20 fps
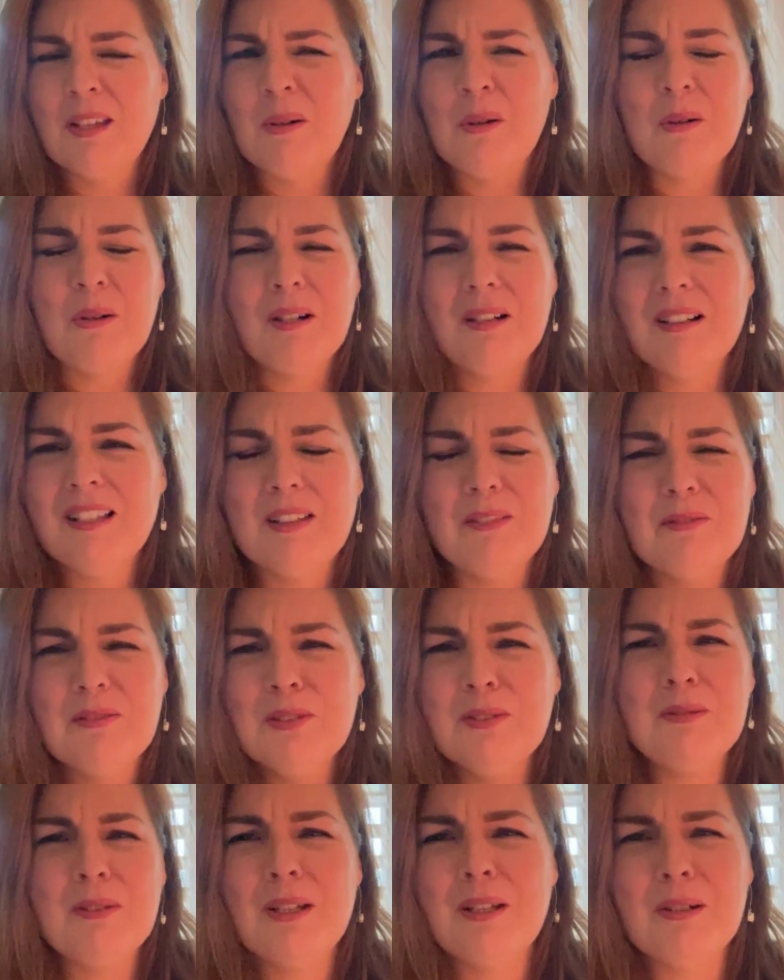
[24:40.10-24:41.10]
or if,
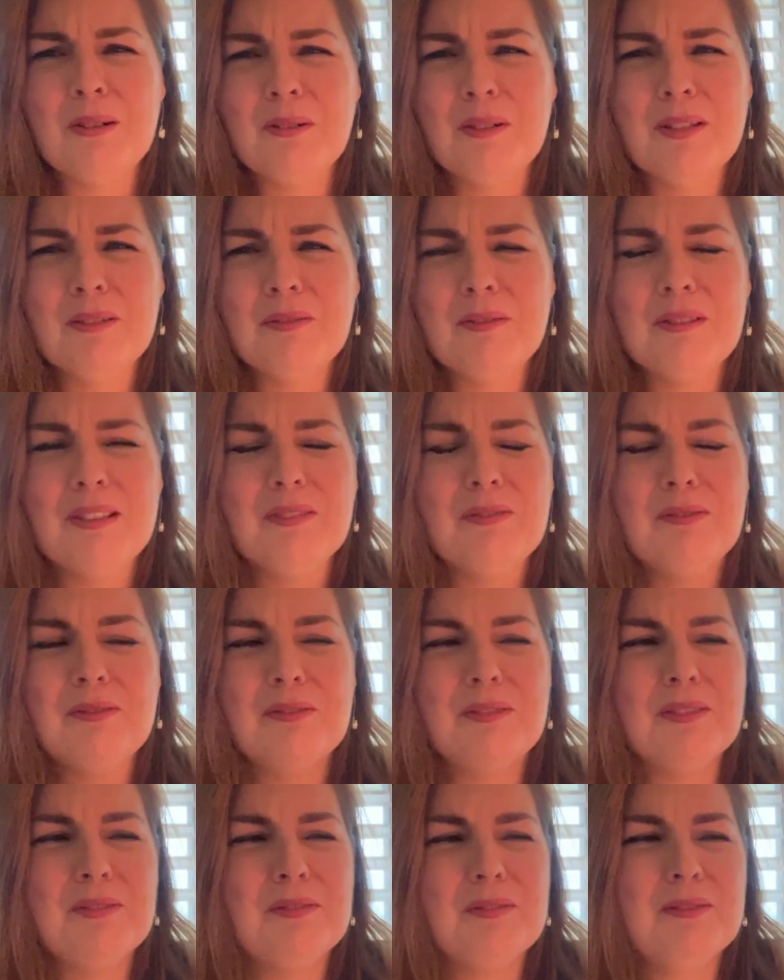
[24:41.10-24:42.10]
you know, if, if,
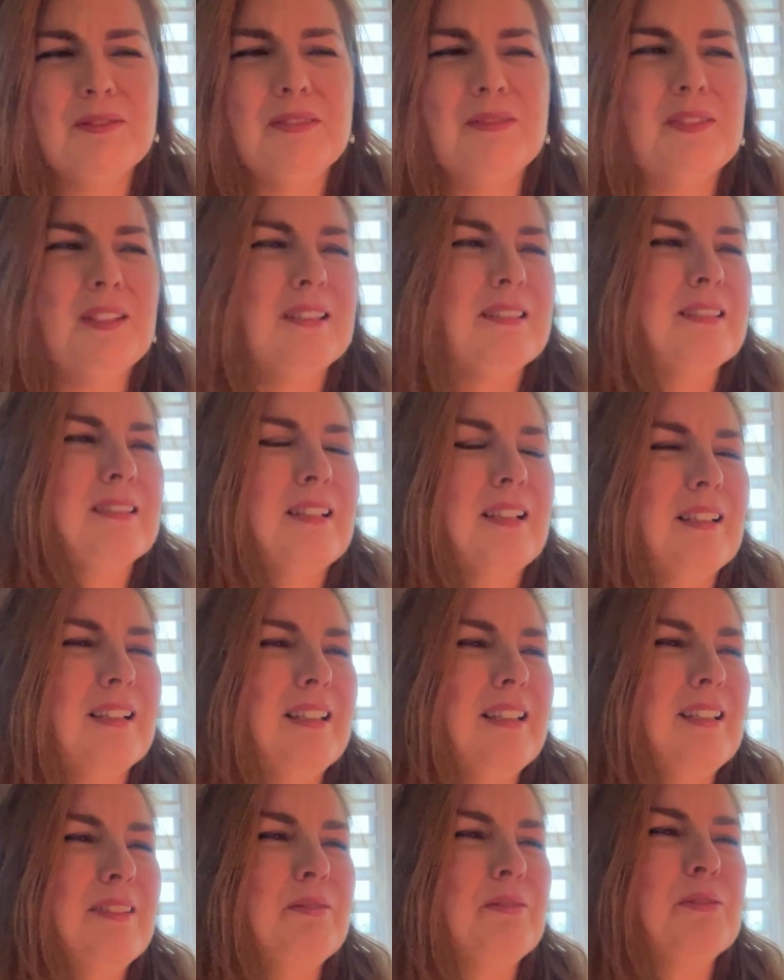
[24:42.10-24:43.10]
if, if that's
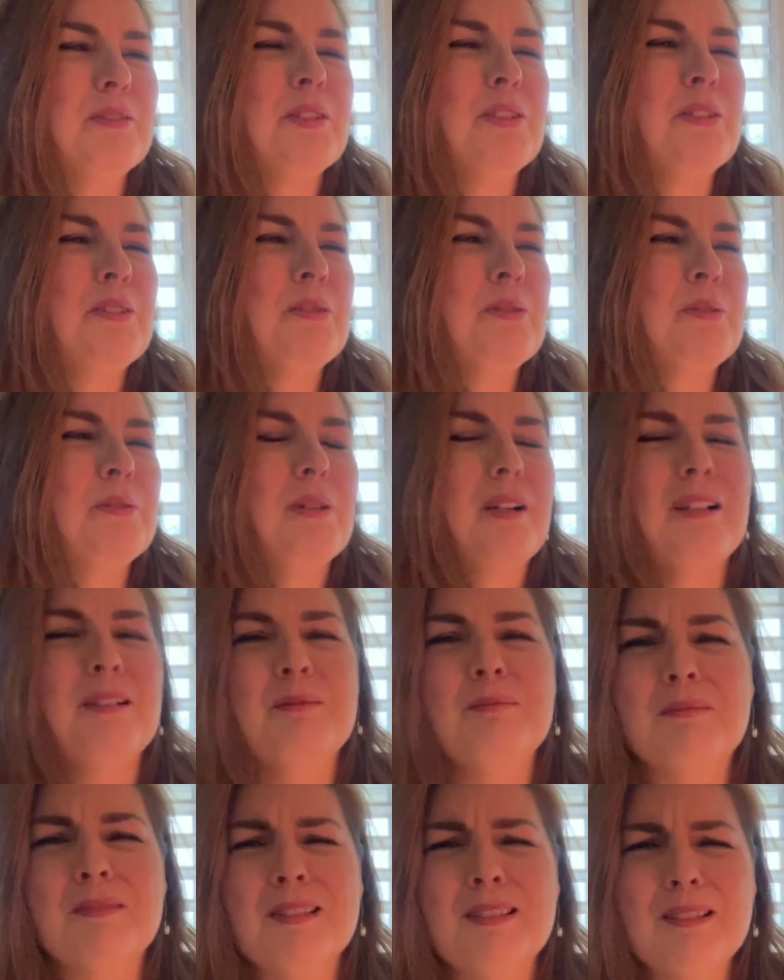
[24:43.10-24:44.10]
not it for you,
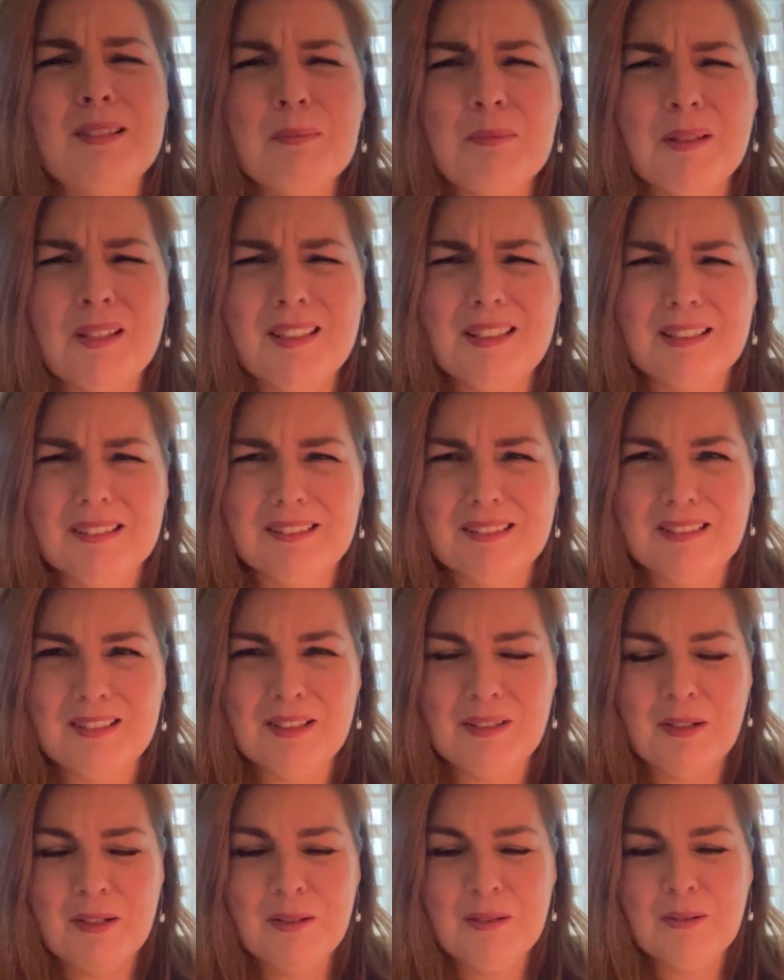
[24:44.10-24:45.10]
um, sleep in,
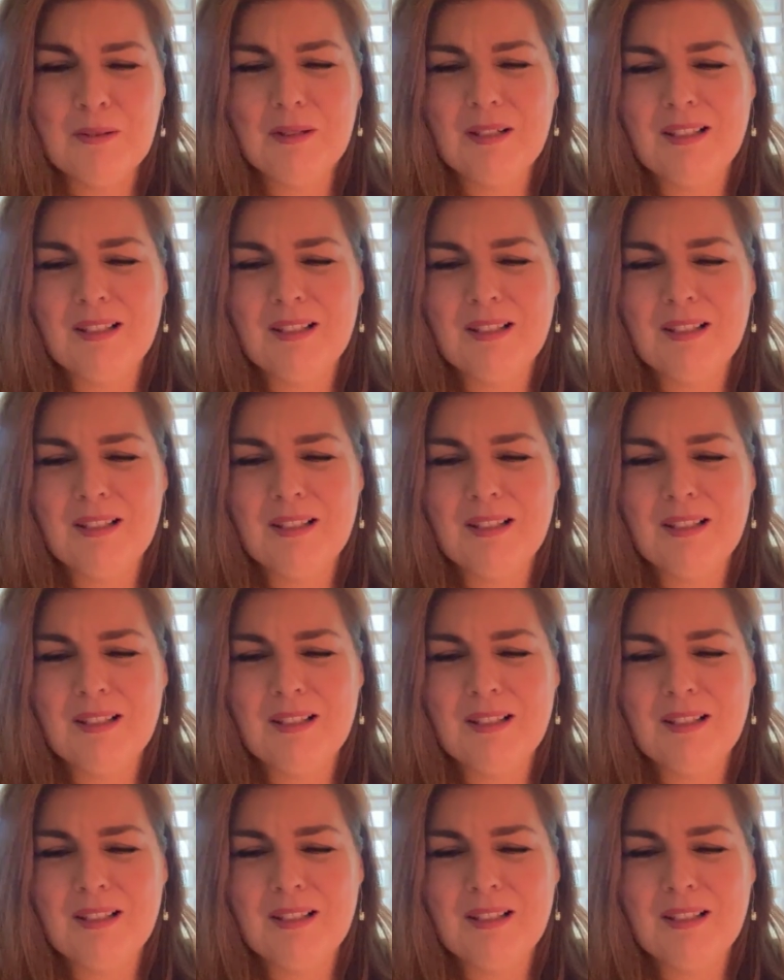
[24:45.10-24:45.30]
you know?